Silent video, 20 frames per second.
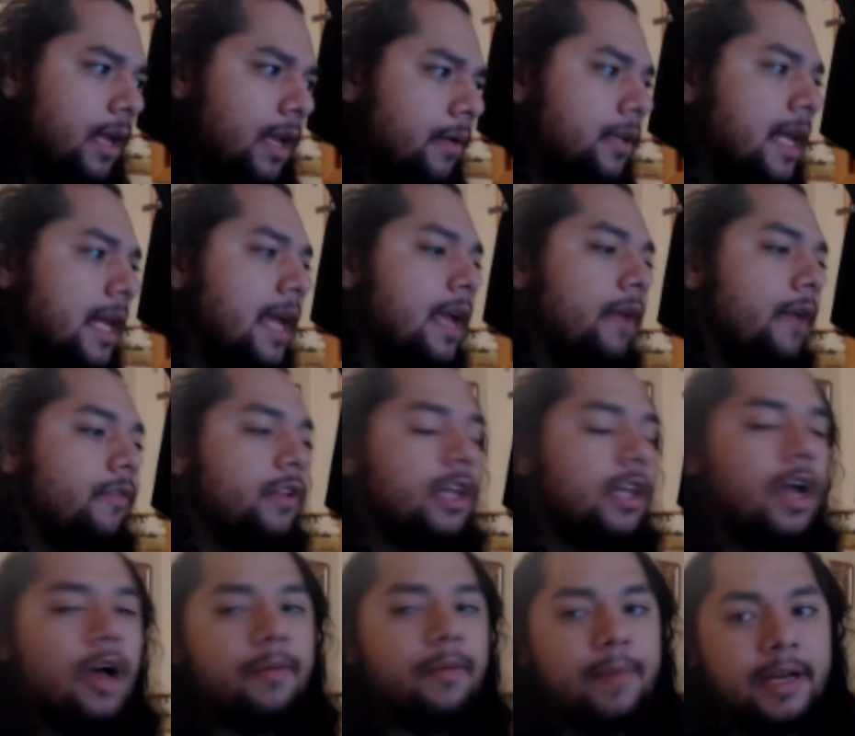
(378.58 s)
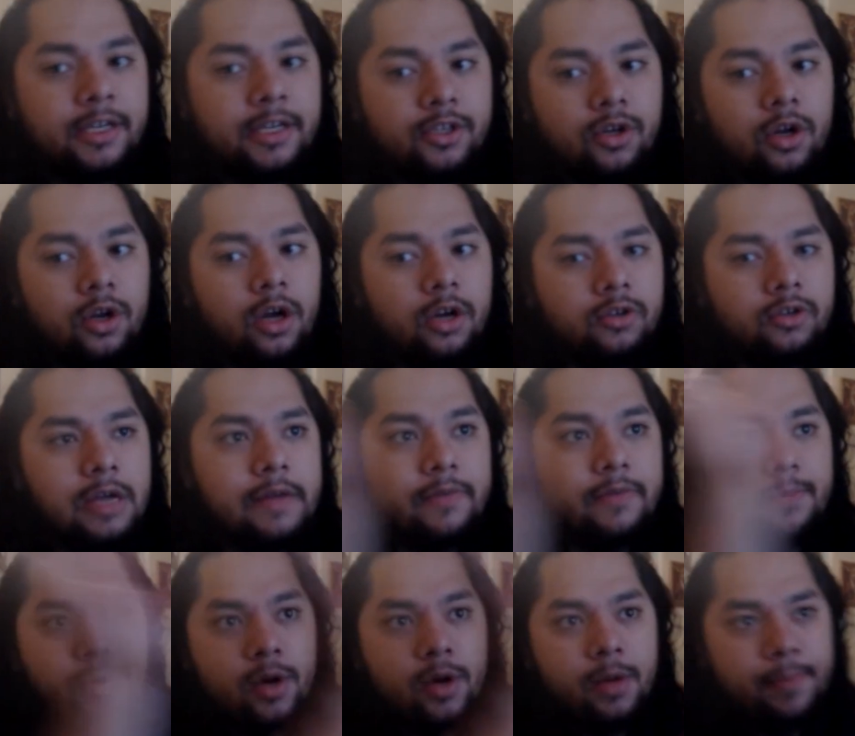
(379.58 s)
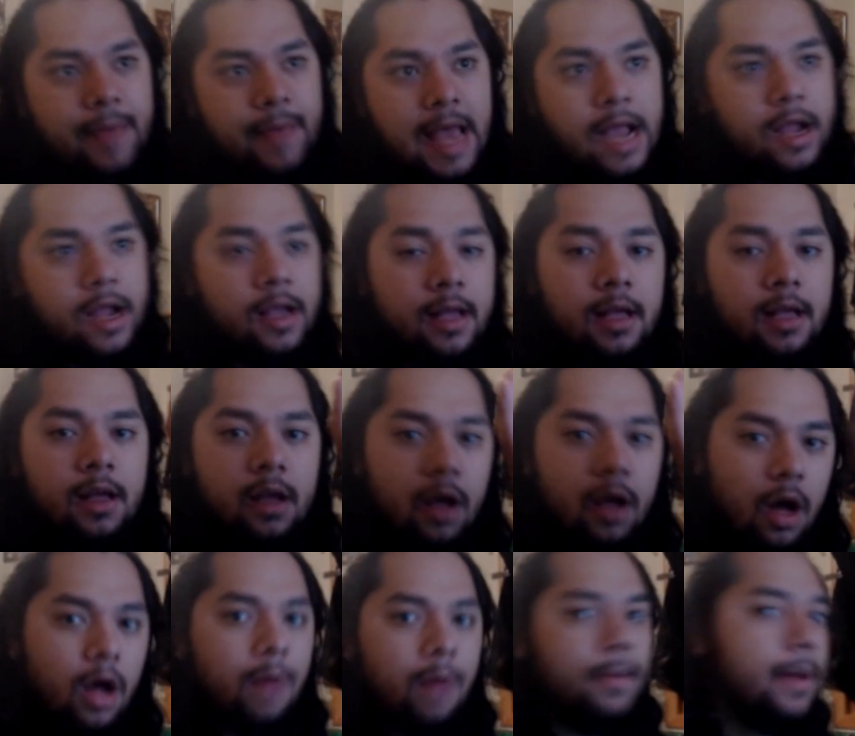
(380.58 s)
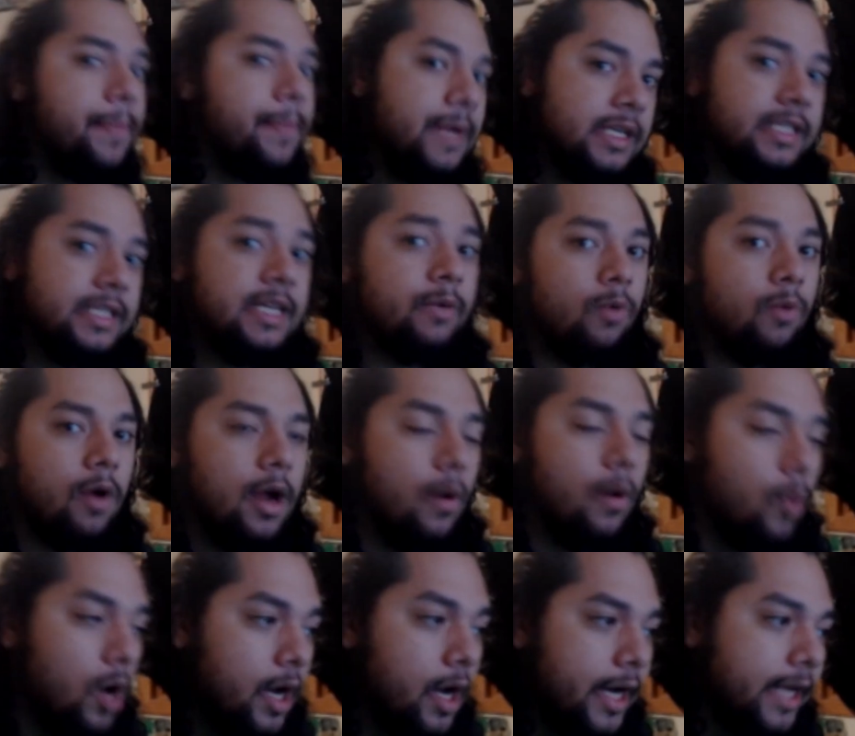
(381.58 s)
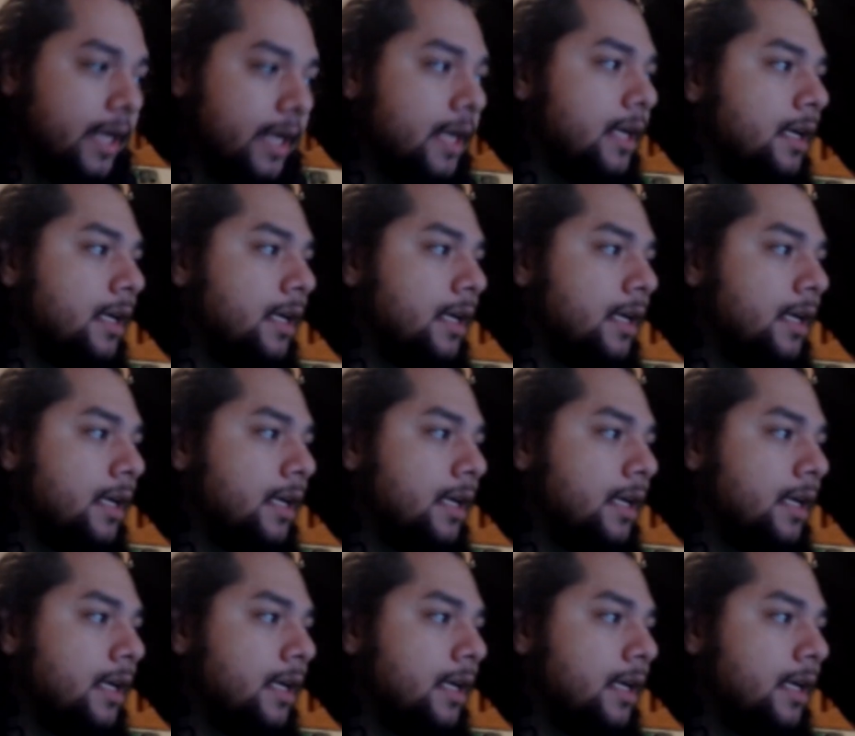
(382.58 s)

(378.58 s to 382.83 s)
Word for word: take everything off my external hard drive and put it back on my P C where I want it.